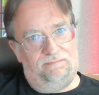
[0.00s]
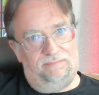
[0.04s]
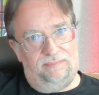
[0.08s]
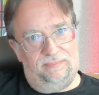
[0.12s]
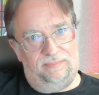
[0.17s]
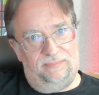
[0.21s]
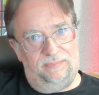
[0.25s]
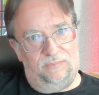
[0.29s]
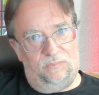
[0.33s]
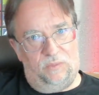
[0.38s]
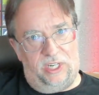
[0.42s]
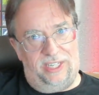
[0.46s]

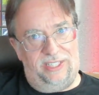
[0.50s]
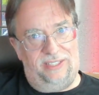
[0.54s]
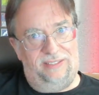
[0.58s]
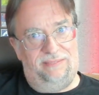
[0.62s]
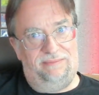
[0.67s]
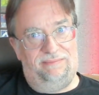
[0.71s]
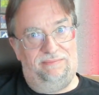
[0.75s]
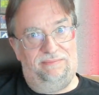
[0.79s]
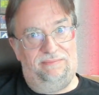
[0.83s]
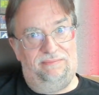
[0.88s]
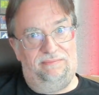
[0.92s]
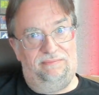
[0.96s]
Right?
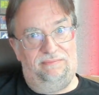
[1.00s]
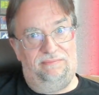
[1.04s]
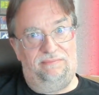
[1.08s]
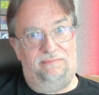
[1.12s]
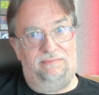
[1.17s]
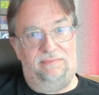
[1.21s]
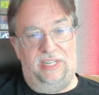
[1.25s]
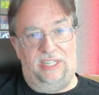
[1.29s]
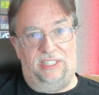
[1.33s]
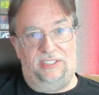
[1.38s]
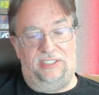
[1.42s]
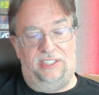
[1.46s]

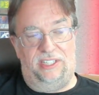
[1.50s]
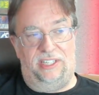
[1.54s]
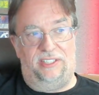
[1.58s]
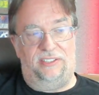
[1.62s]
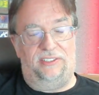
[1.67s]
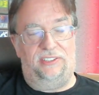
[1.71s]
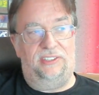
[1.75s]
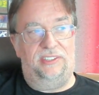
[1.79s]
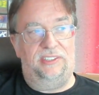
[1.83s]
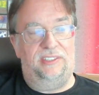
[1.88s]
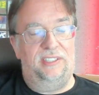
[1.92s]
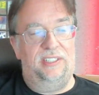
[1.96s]
Makes
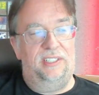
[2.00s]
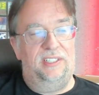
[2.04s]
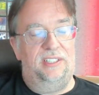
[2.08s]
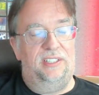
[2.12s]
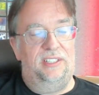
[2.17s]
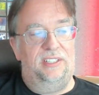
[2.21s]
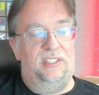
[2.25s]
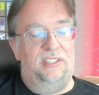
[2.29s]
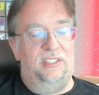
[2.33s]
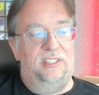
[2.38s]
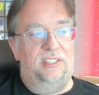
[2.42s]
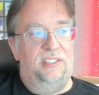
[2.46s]
sense.
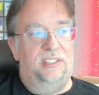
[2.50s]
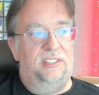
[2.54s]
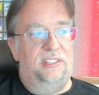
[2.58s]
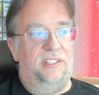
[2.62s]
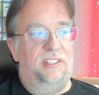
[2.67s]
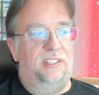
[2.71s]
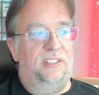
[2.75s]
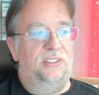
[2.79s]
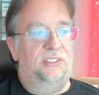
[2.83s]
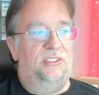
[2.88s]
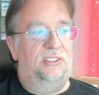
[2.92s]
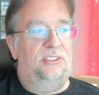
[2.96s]

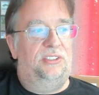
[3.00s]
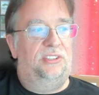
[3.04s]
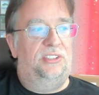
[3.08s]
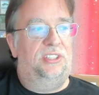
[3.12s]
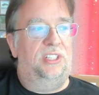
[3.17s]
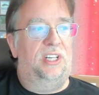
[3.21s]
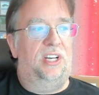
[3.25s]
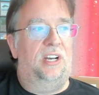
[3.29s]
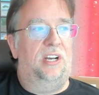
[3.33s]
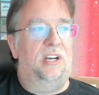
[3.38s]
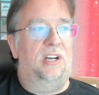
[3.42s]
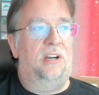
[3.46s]

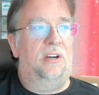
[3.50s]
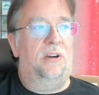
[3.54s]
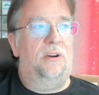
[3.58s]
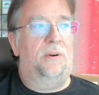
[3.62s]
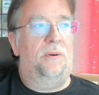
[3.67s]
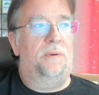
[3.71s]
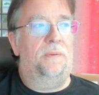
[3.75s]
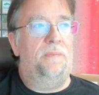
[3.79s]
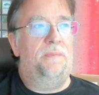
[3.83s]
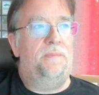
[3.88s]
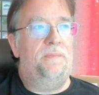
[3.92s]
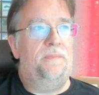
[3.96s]

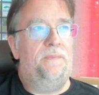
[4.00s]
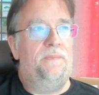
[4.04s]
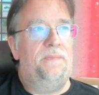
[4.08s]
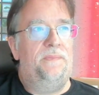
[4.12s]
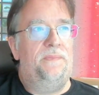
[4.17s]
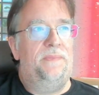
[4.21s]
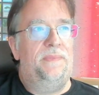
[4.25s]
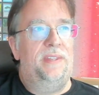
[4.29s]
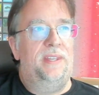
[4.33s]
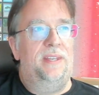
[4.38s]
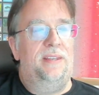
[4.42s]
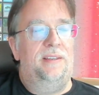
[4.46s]
So
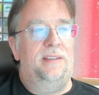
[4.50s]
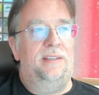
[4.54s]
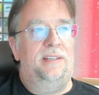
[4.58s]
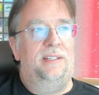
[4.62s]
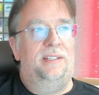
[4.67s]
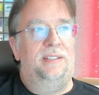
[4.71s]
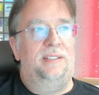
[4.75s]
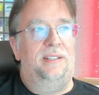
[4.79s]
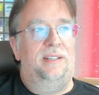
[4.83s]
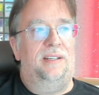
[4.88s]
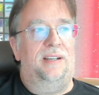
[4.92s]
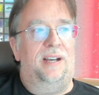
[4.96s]

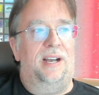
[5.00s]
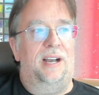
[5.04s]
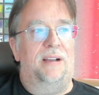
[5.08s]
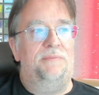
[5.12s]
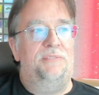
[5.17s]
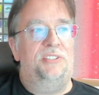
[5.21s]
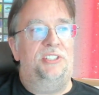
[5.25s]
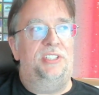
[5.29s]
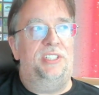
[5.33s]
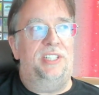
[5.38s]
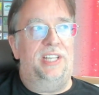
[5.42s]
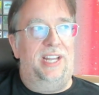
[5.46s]
I'm
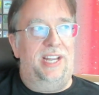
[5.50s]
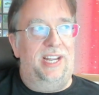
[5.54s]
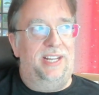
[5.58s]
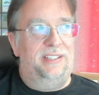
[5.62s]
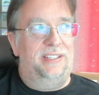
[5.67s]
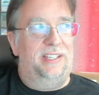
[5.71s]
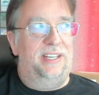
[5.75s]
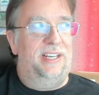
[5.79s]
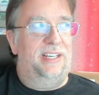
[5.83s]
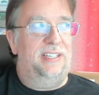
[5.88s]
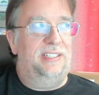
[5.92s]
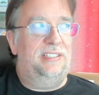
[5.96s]
seeing
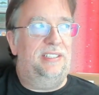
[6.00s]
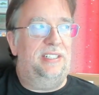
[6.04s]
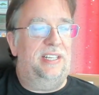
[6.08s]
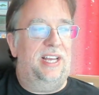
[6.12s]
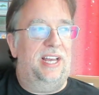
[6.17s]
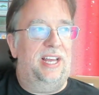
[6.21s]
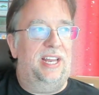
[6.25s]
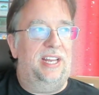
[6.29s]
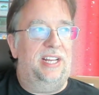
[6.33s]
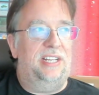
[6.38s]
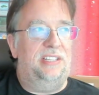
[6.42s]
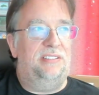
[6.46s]
this
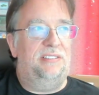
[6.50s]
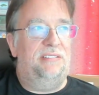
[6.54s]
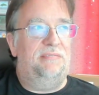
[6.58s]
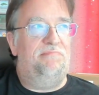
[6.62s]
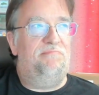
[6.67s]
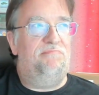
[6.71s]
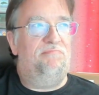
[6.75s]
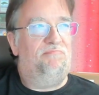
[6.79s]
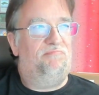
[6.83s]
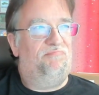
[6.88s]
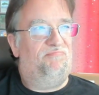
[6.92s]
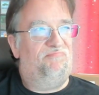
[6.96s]
and it
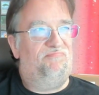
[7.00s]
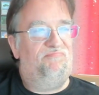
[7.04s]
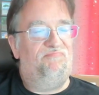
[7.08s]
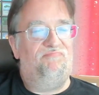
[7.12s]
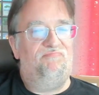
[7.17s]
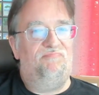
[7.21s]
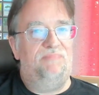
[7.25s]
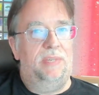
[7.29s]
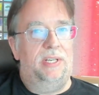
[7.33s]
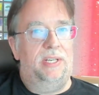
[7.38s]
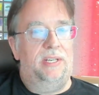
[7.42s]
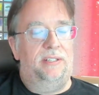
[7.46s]

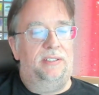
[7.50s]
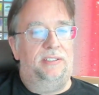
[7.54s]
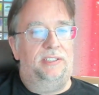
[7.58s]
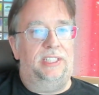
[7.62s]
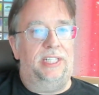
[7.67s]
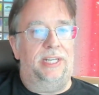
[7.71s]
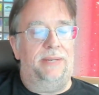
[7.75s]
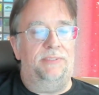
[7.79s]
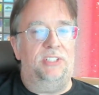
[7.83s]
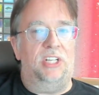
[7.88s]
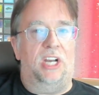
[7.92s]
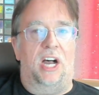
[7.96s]

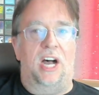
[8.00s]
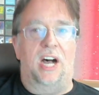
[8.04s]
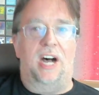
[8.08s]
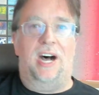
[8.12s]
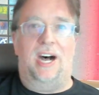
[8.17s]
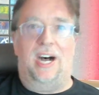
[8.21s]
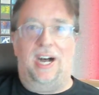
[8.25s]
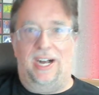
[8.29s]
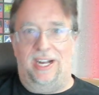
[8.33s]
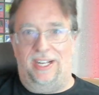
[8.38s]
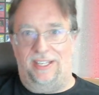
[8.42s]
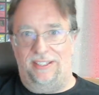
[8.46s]
seems odd.